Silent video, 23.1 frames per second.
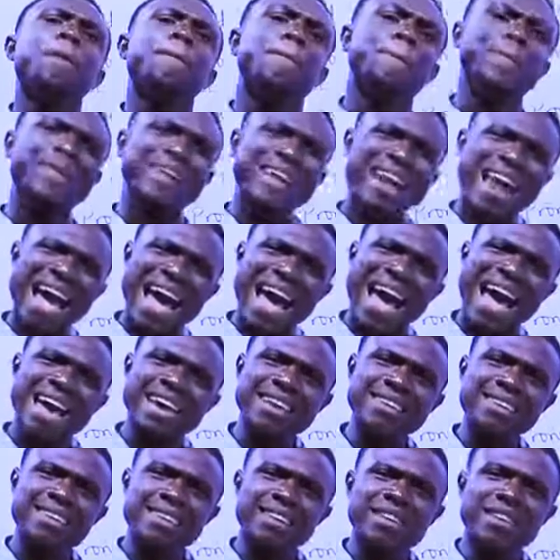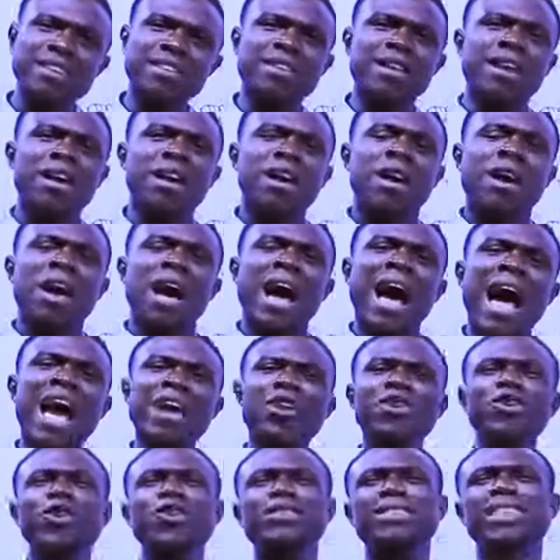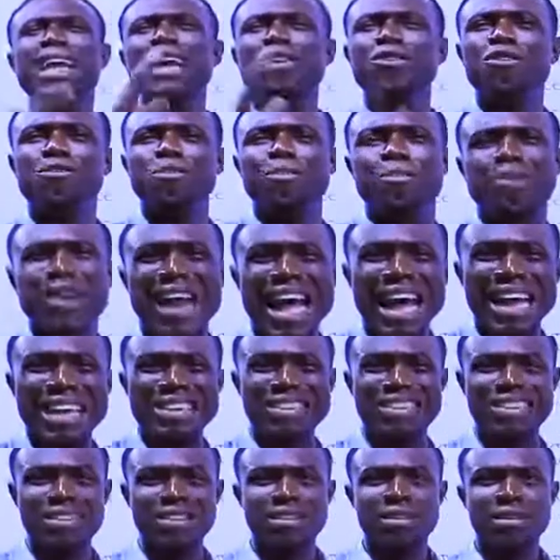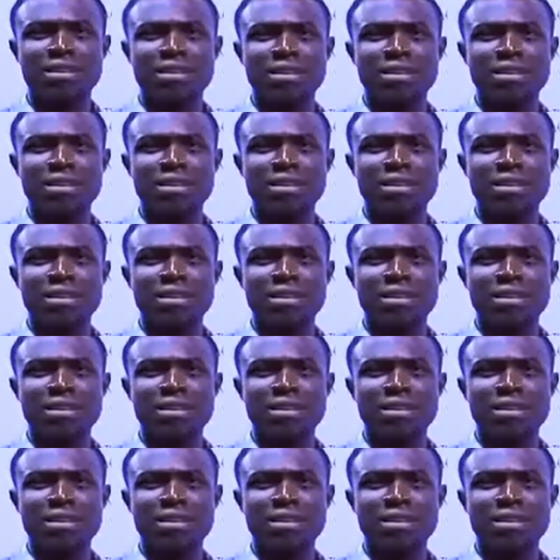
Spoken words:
Bright is... Are you not tired of bright?